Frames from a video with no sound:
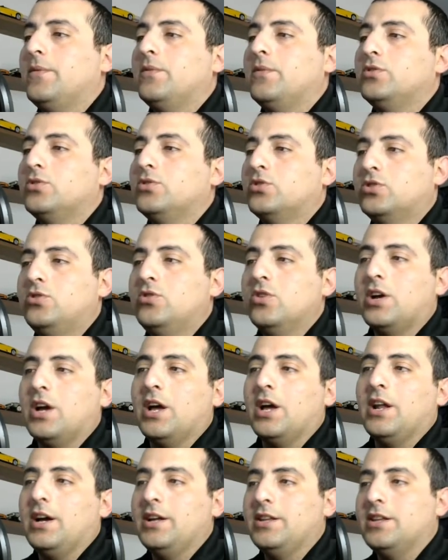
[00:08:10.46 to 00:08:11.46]
You can
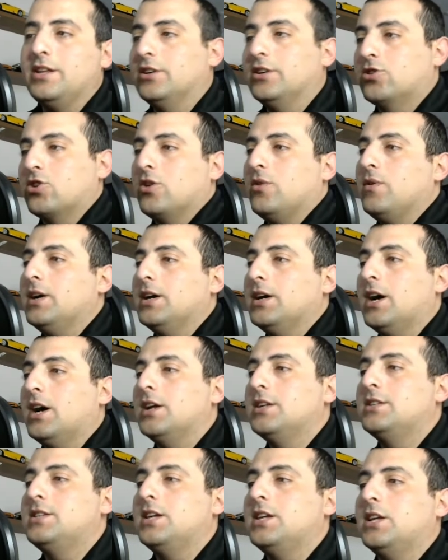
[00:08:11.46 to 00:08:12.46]
either draw 1 card,
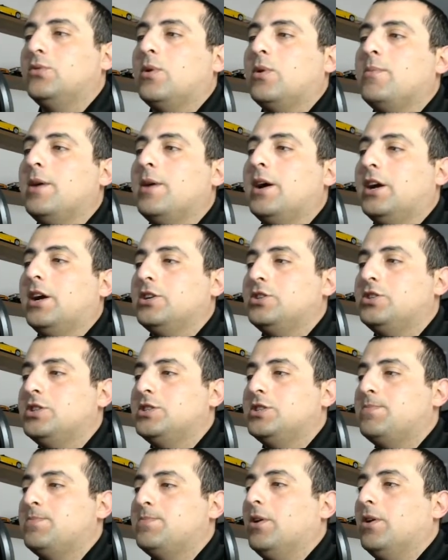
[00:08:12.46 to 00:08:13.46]
set 1 Mayakashi
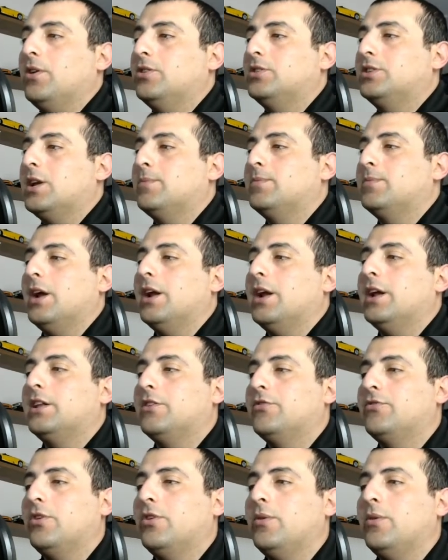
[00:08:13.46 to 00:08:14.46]
spell or trap directly
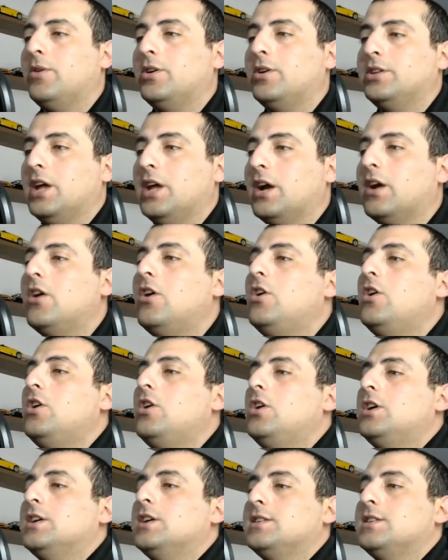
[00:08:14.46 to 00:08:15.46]
from your deck,
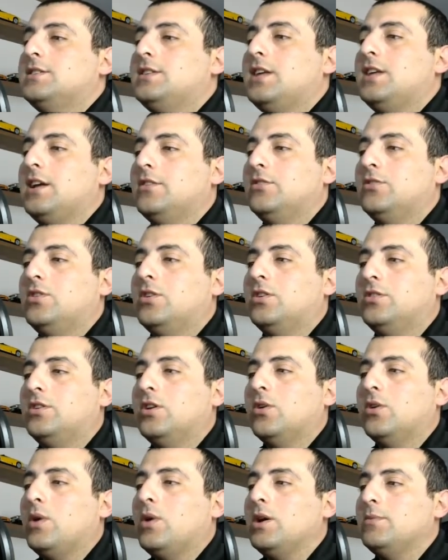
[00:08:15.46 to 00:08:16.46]
send the
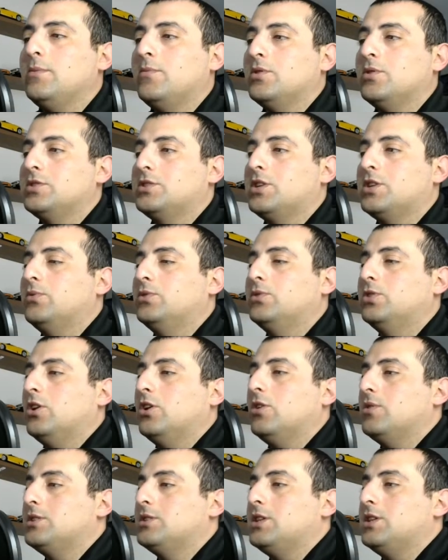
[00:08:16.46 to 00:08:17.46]
1 monster with the
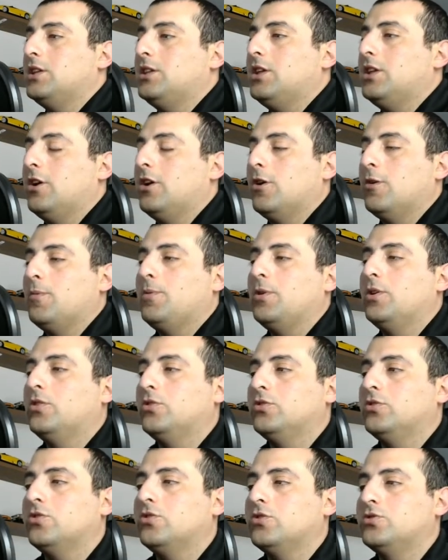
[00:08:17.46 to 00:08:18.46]
lowest attack your opponent
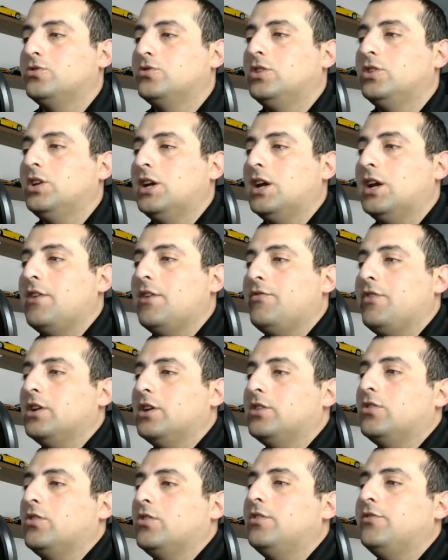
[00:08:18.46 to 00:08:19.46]
controls to the graveyard, or
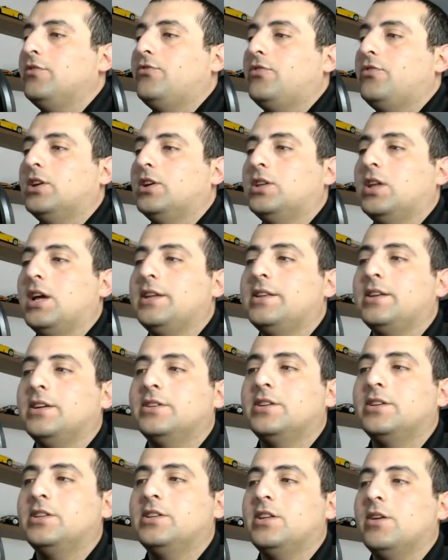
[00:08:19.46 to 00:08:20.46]
inflict 800
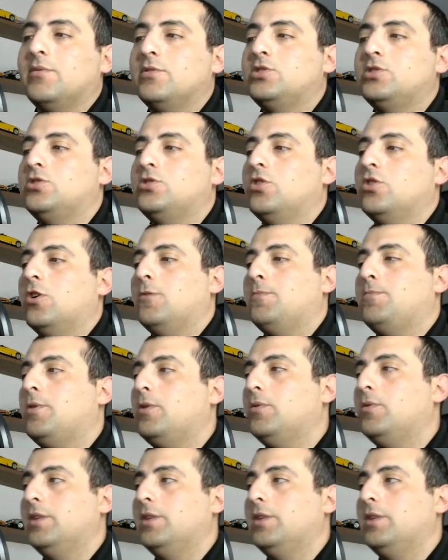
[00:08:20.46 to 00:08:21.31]
damage to your opponent.